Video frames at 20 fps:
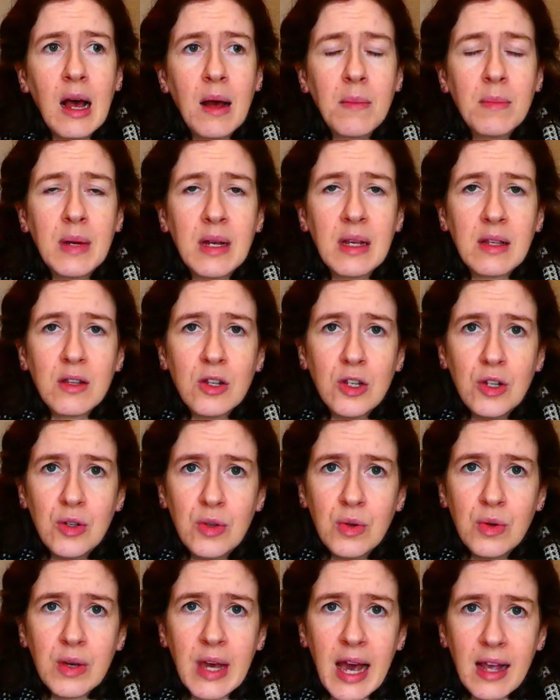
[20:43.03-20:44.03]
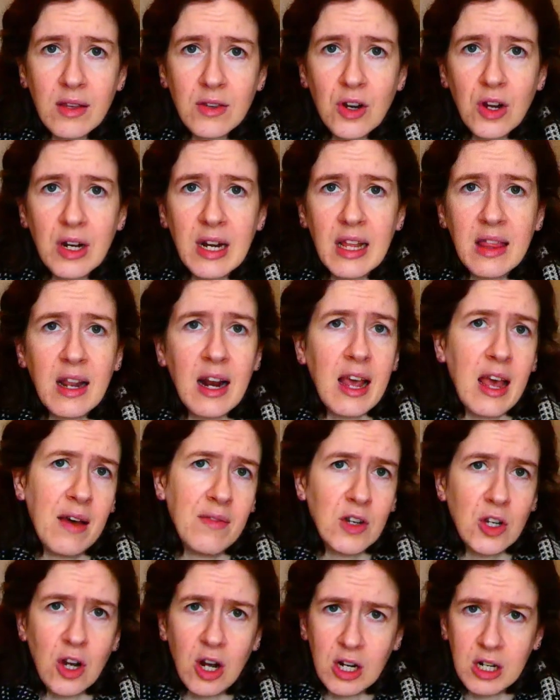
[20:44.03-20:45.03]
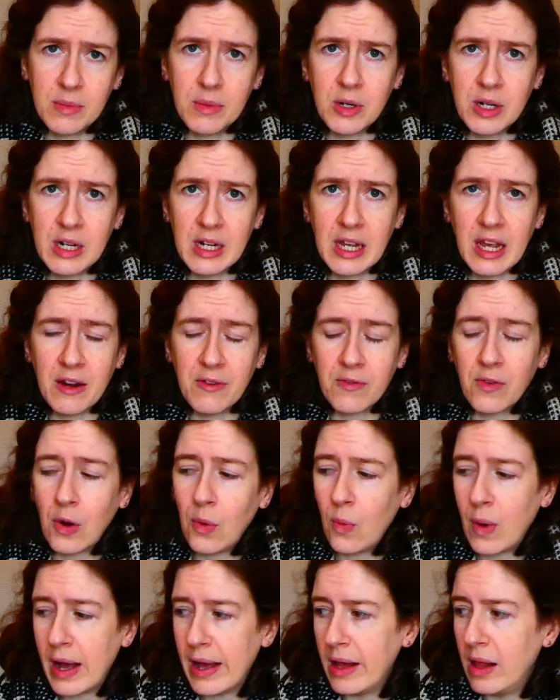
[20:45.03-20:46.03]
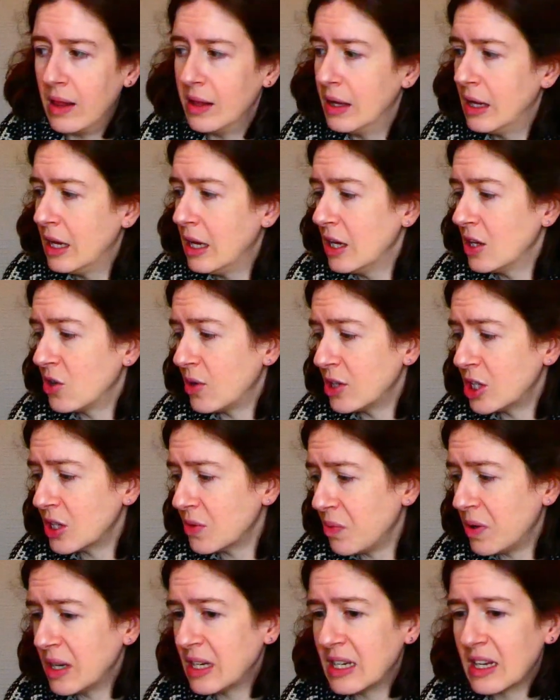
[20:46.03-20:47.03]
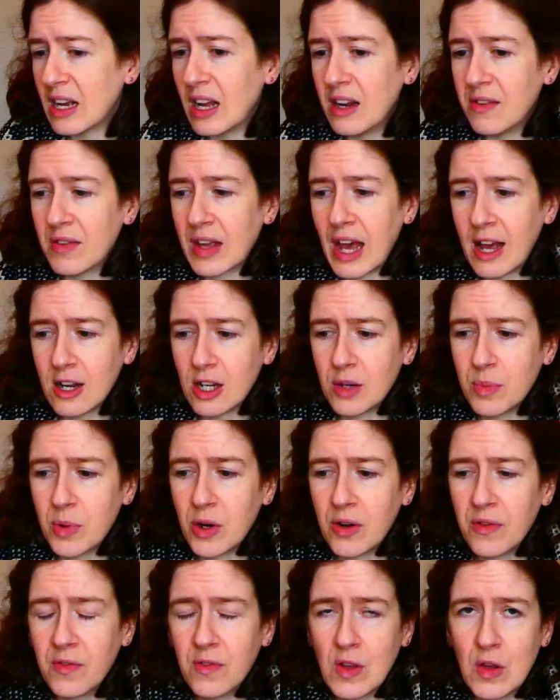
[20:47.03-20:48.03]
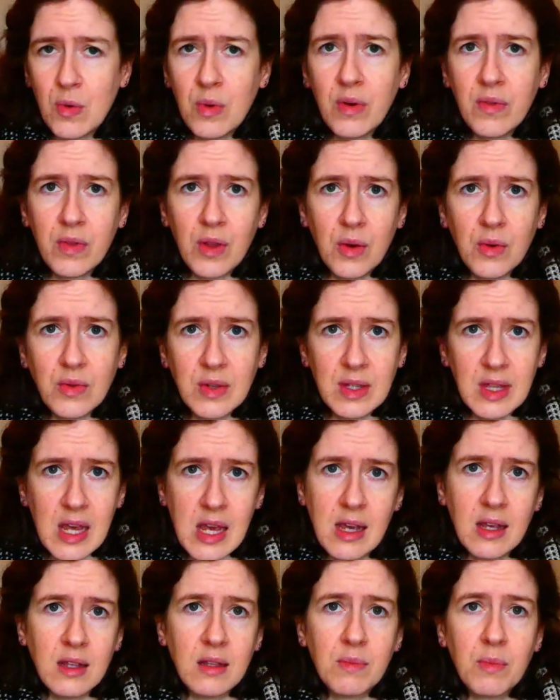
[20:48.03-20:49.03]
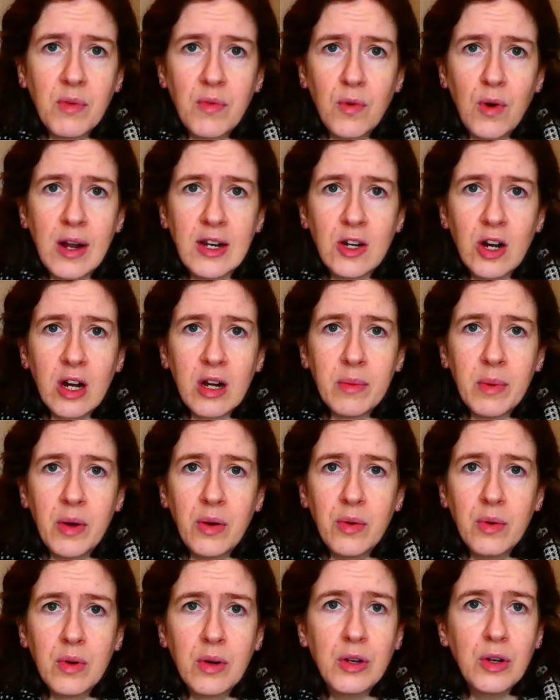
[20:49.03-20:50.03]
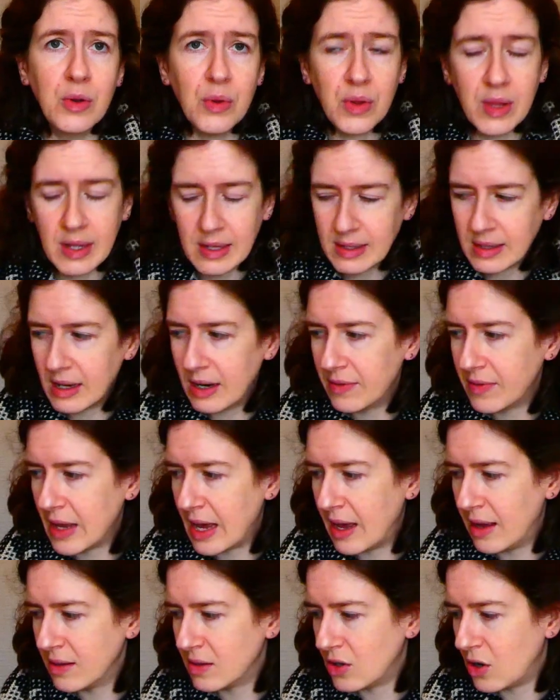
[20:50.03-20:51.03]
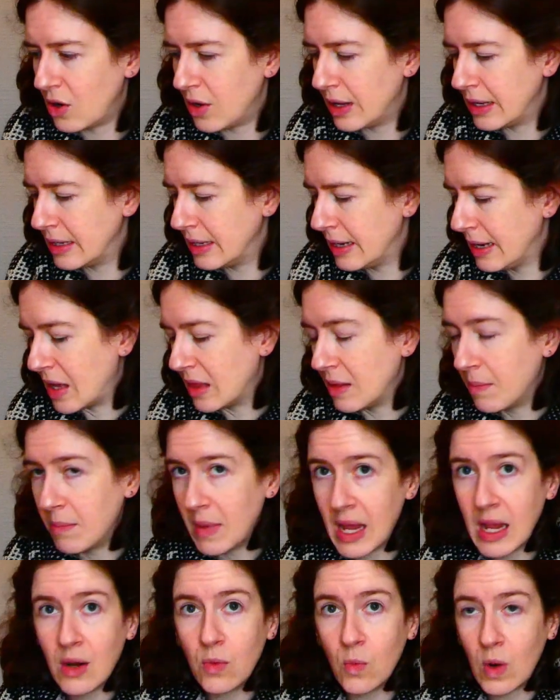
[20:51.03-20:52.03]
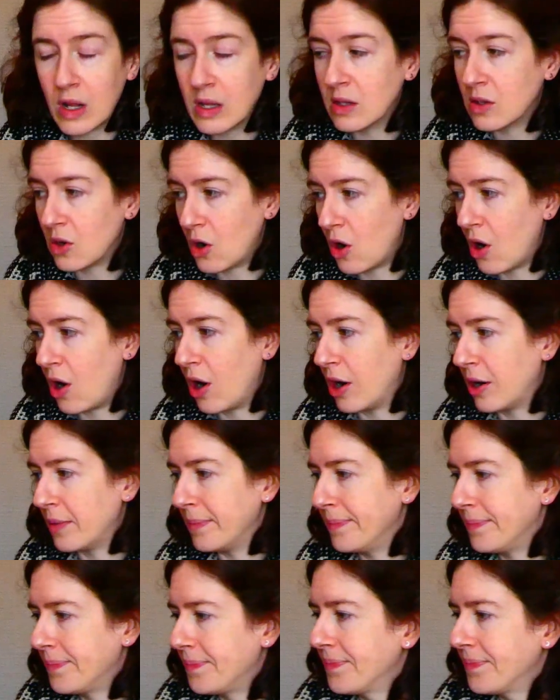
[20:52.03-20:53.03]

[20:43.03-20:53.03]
as a new cast on, and then I haven't talked about it again for a while. So I just wanted to kind of catch up on a few of those things before I talk about new things that I've cast on. And the main ones are